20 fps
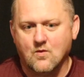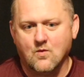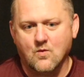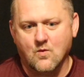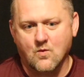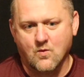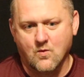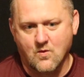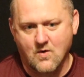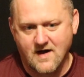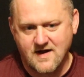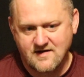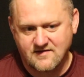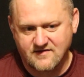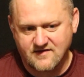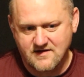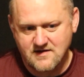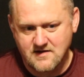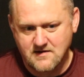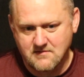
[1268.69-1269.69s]
rate
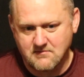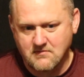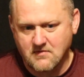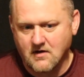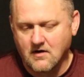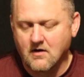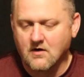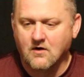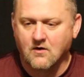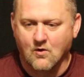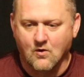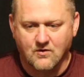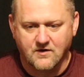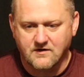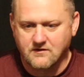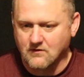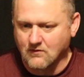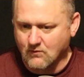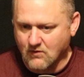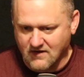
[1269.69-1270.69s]
them
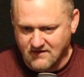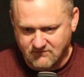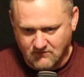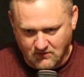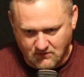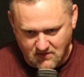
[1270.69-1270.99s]
according to whatever